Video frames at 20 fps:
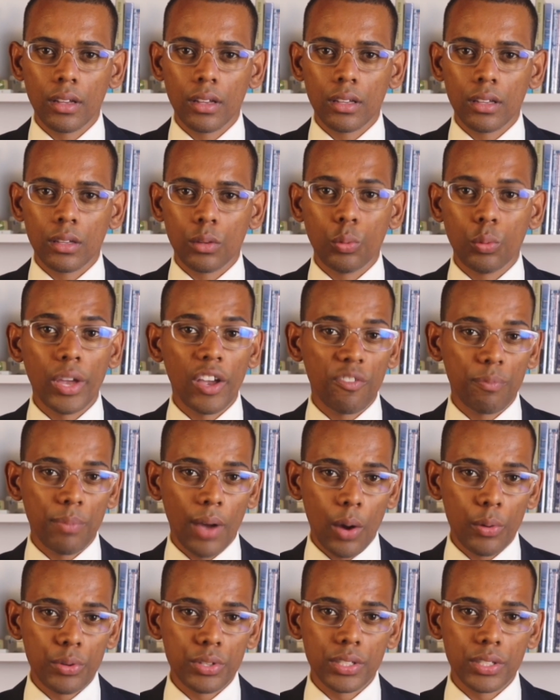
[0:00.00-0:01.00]
We have
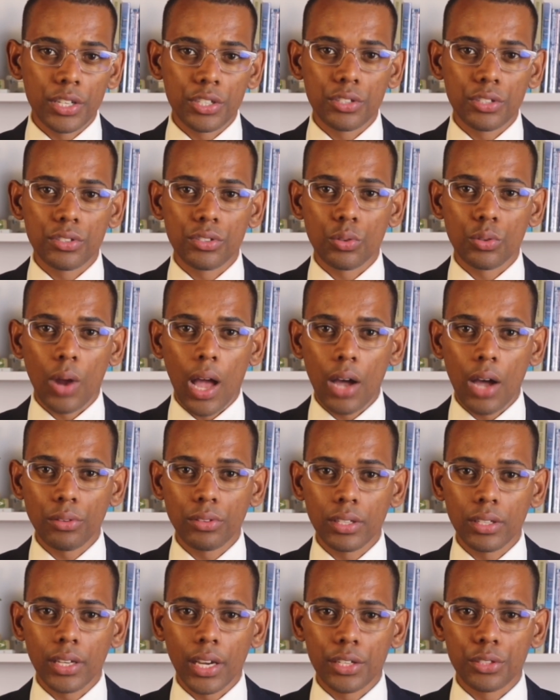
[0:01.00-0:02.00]
power stations throughout
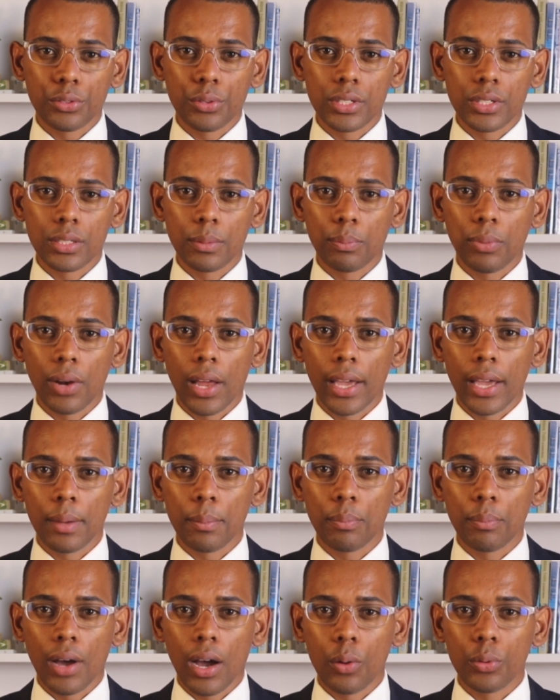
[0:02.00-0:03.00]
the country supplying
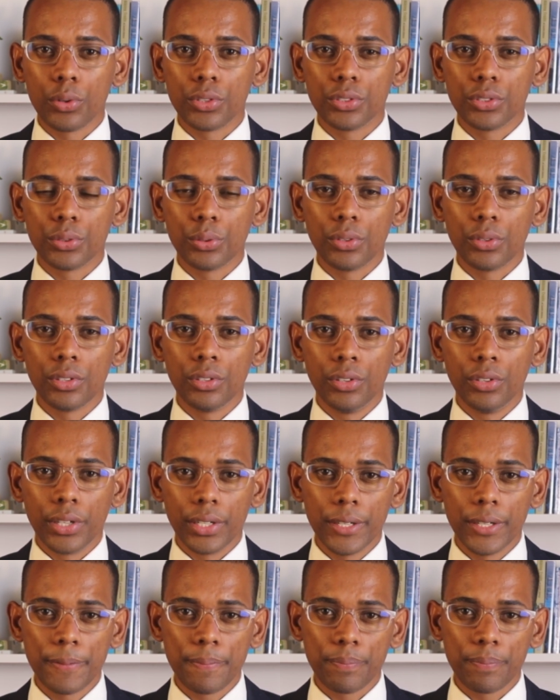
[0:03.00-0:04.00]
power to the
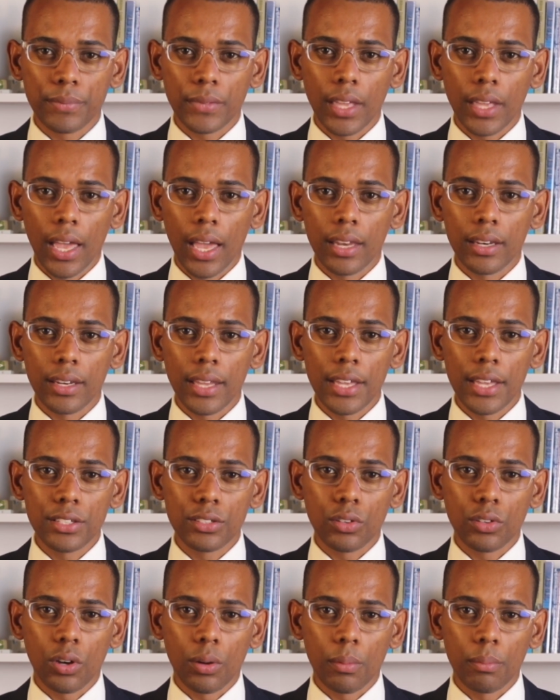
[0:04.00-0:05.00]
grid, and
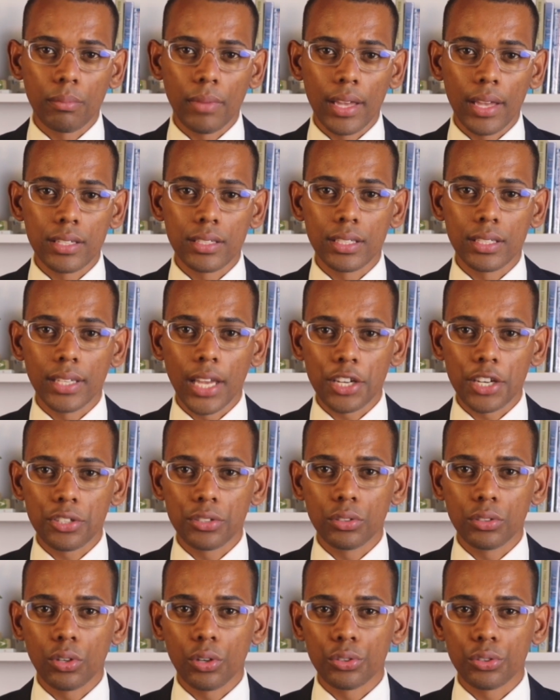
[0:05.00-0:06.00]
Eskom has a
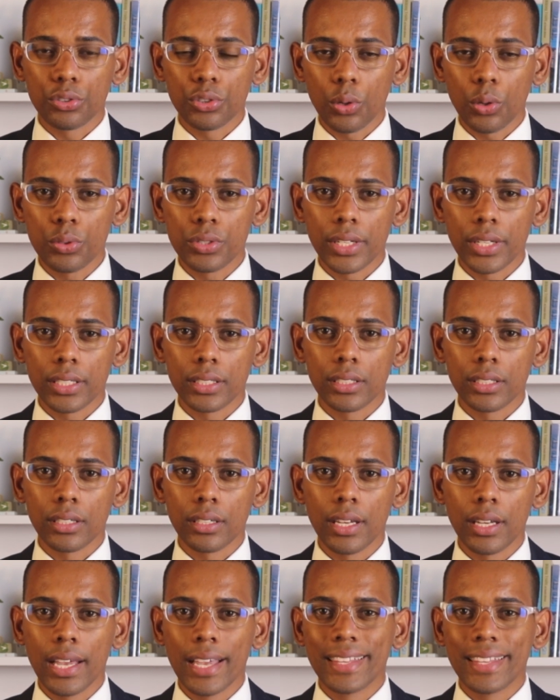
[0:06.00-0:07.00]
national control center
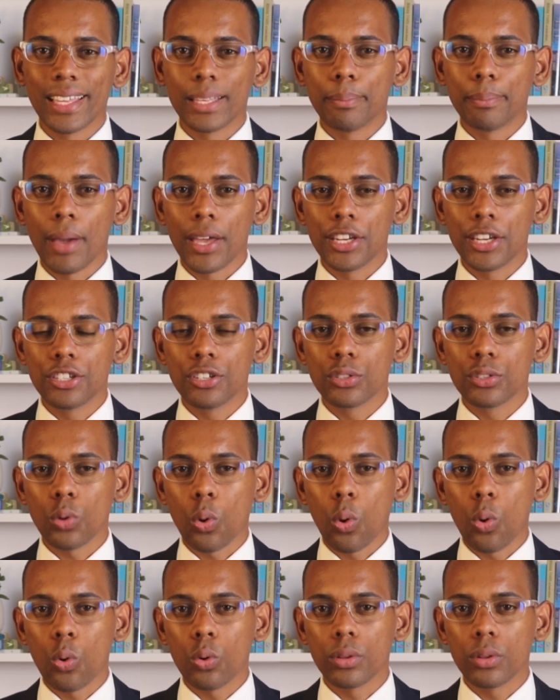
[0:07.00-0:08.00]
that manages
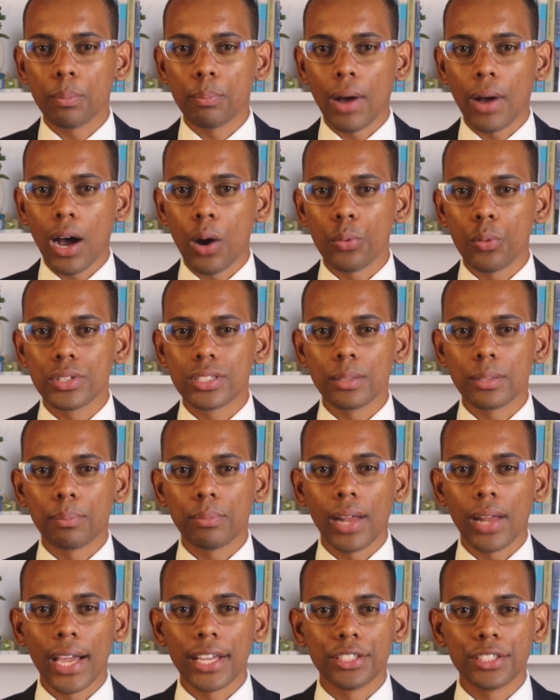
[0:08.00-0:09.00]
all the power
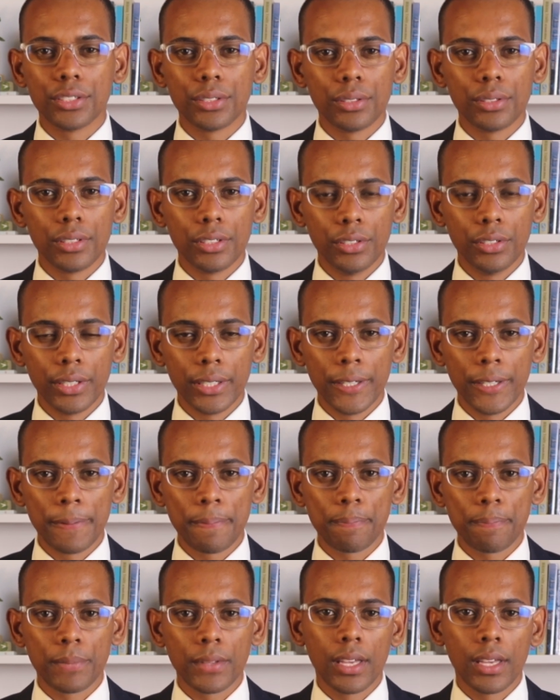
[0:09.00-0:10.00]
supplied to the grid.
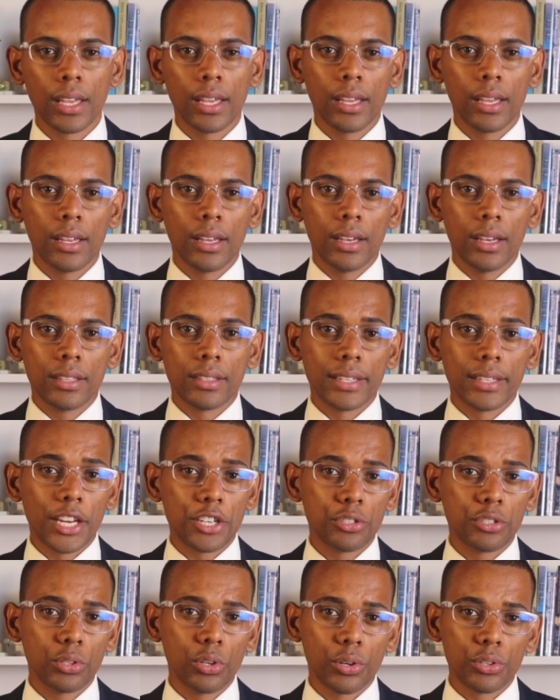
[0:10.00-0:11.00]
The
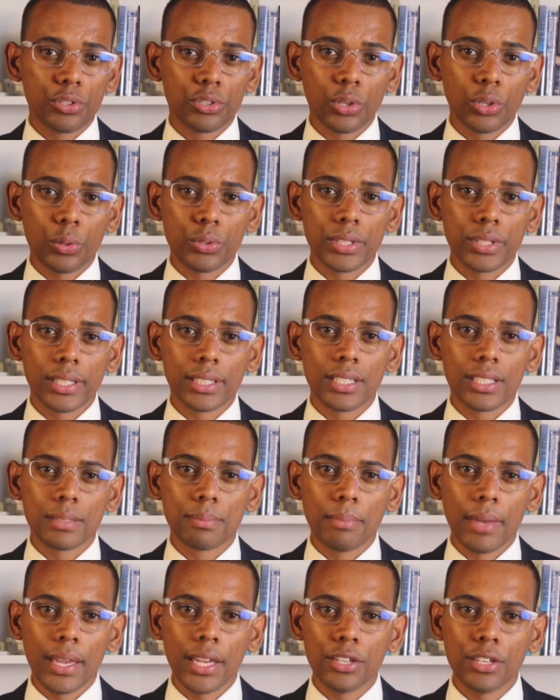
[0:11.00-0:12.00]
National Control Center's
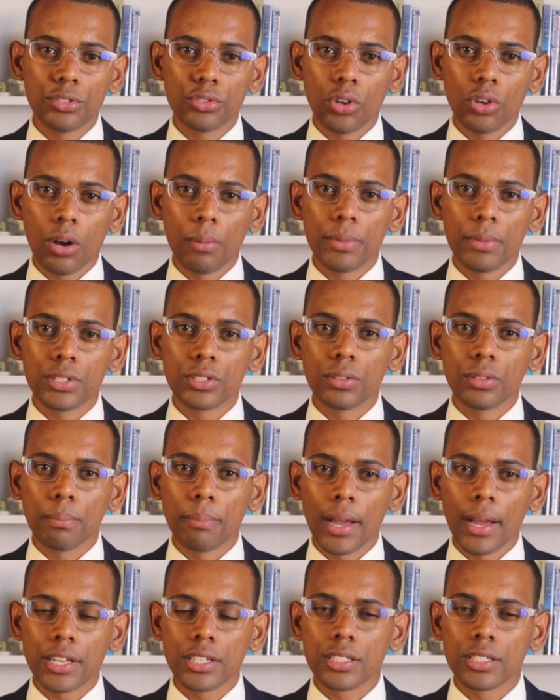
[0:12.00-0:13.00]
main job is to
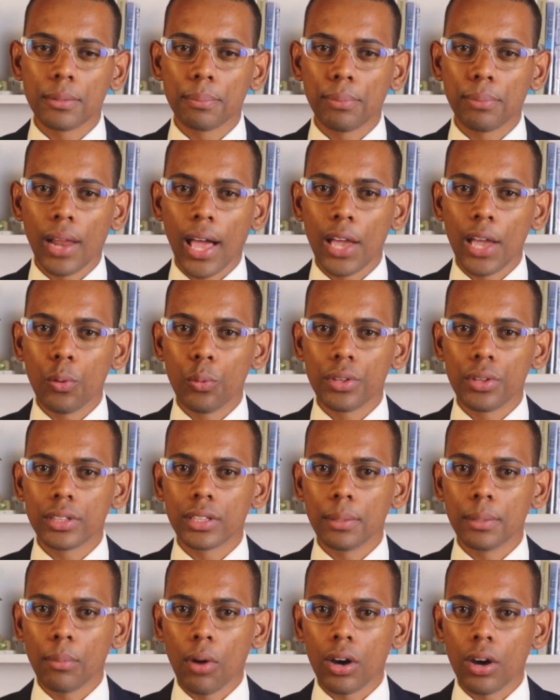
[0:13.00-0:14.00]
match supply with
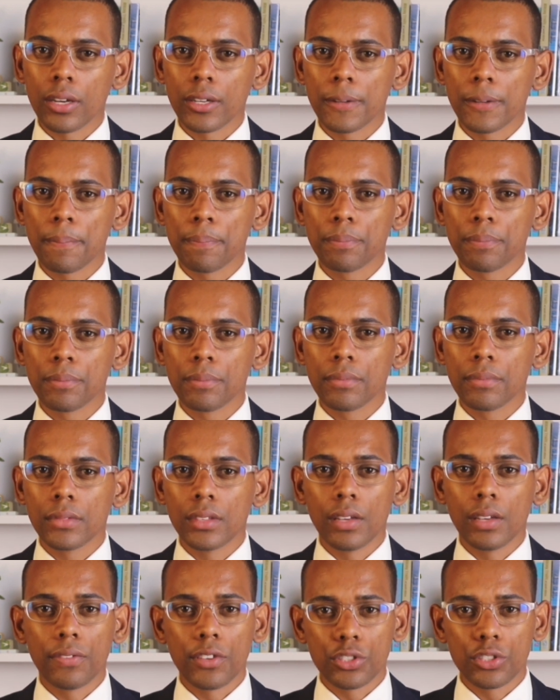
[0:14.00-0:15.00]
demand.
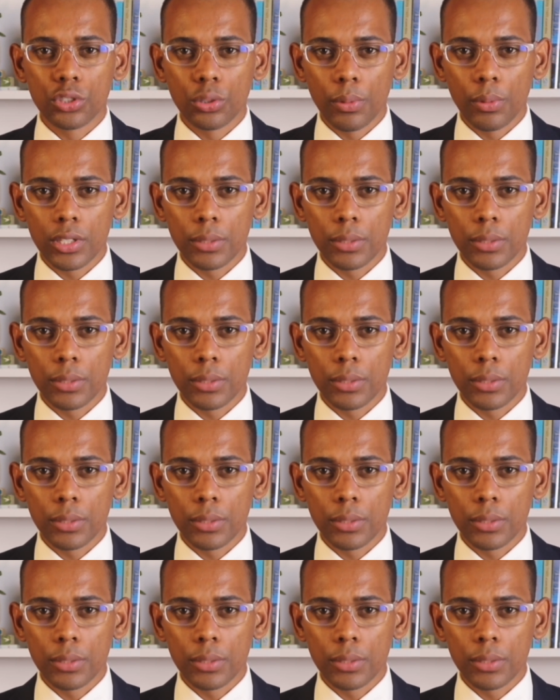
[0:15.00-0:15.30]
If there's too much